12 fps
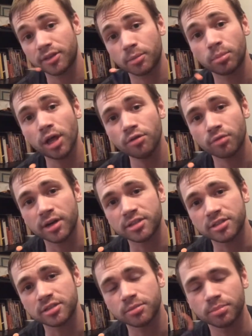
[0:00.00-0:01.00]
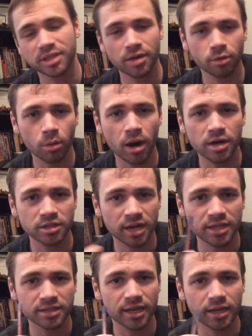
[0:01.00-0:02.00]
you got the blood raisins, but that requires an
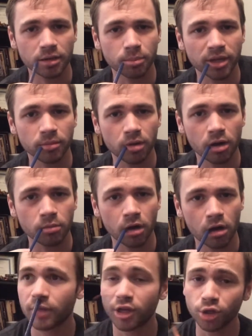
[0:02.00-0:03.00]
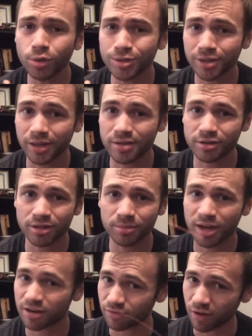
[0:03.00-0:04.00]
ice skate and a ping pong ball. And usually there's some
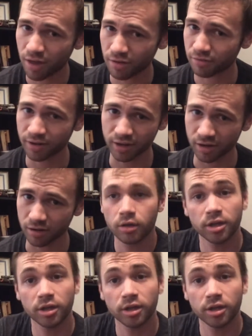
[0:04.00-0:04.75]
kind of father figure.